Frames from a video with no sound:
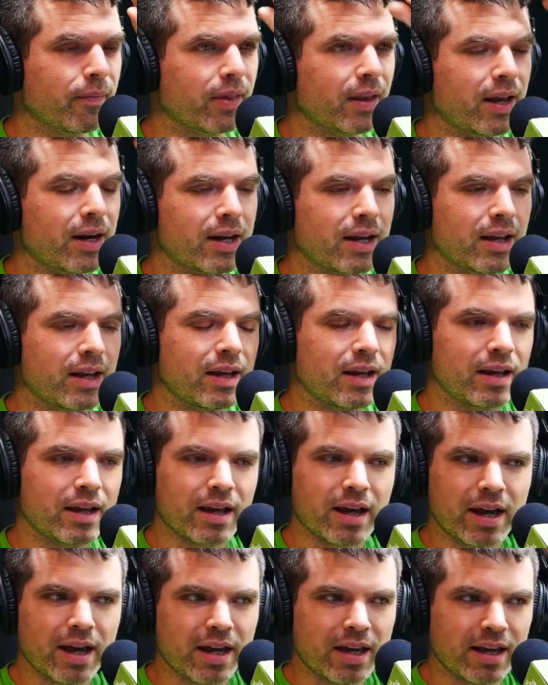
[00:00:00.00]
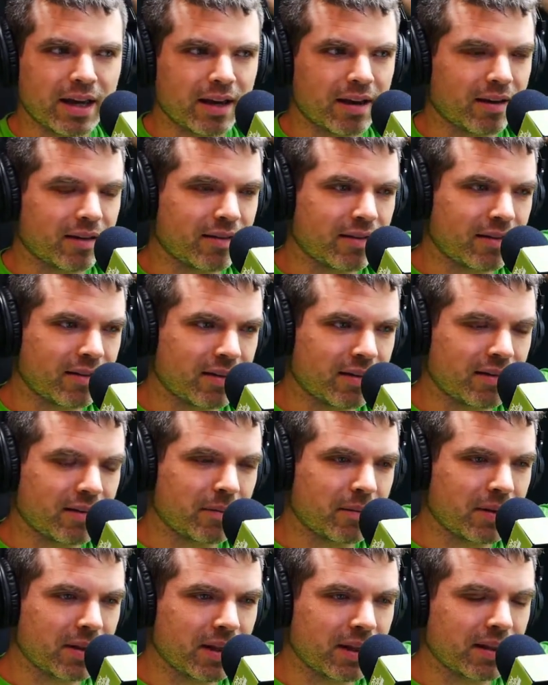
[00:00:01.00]
Yeah, I guess
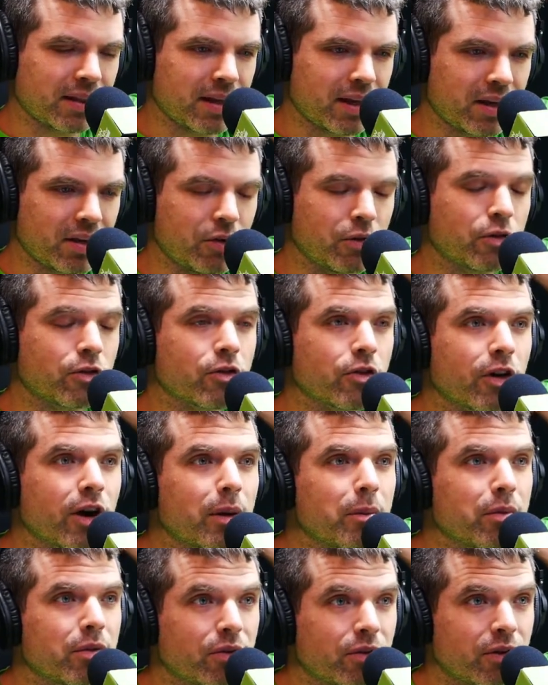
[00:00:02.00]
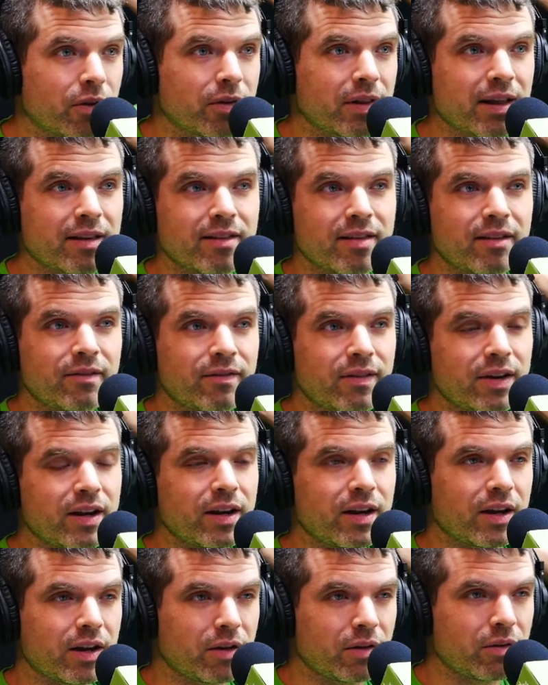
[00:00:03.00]
something like that. You scrub through. That's the
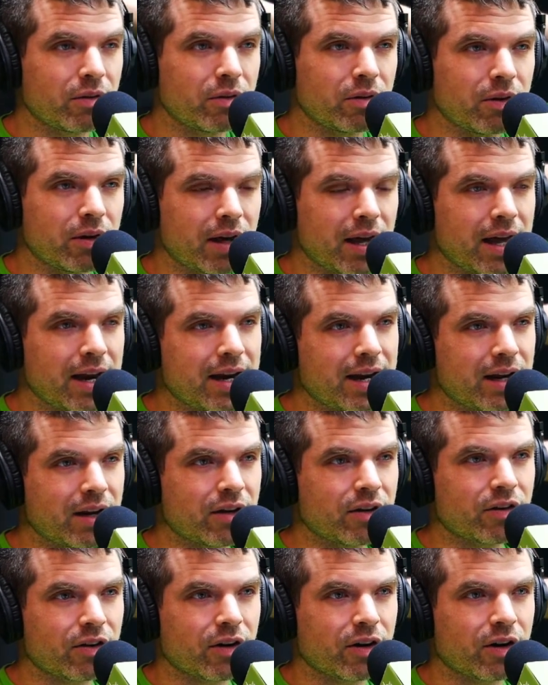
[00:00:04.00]
video editing term.